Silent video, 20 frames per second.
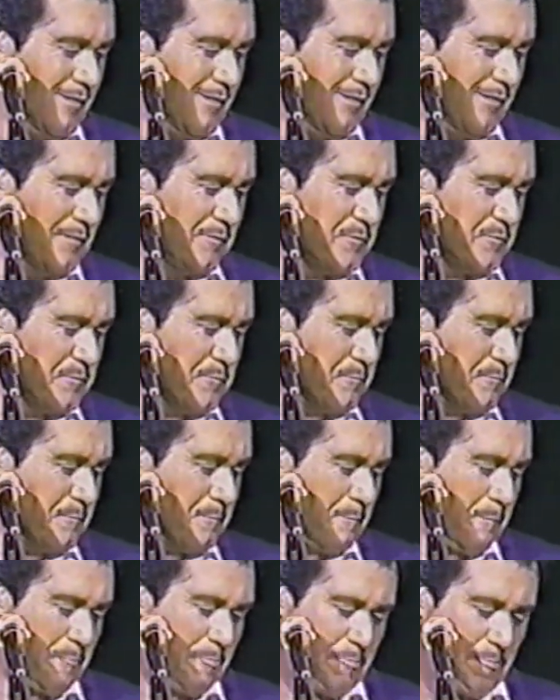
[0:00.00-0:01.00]
An agent
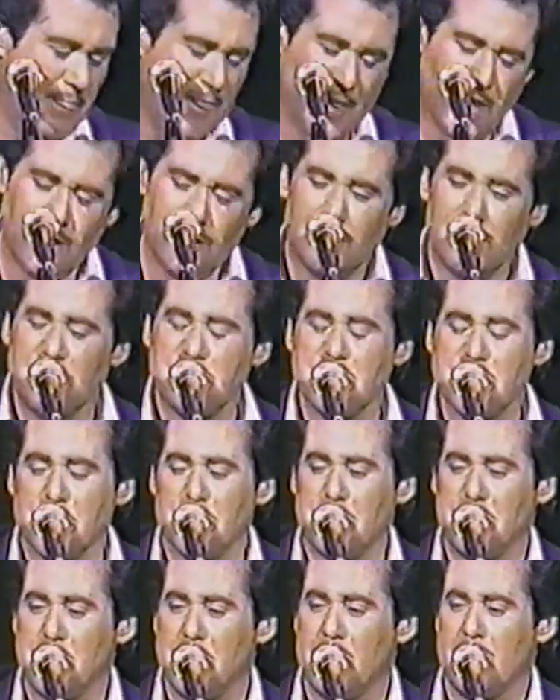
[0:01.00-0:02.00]
saw
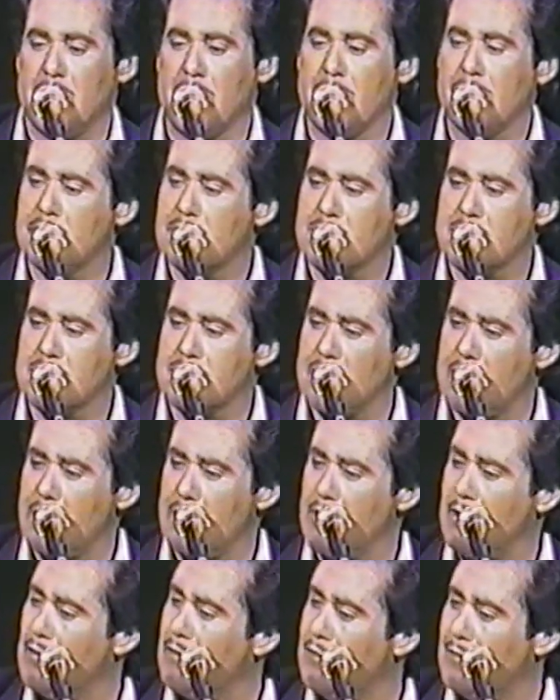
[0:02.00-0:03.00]
me in Phoenix
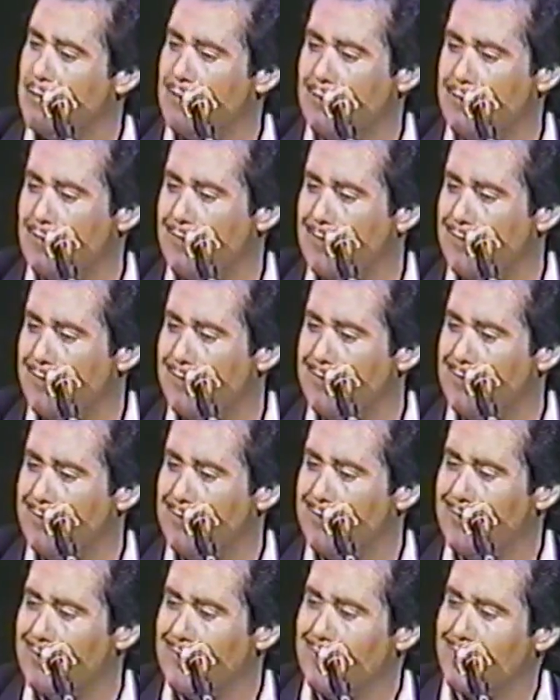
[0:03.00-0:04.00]
and
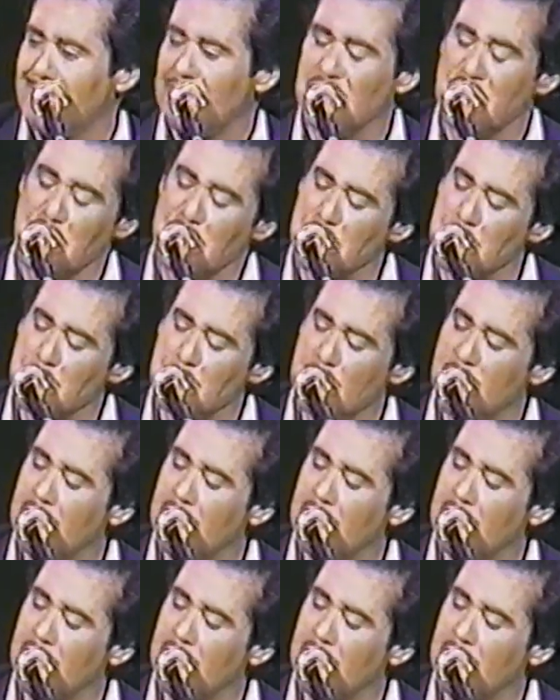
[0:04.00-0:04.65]
called my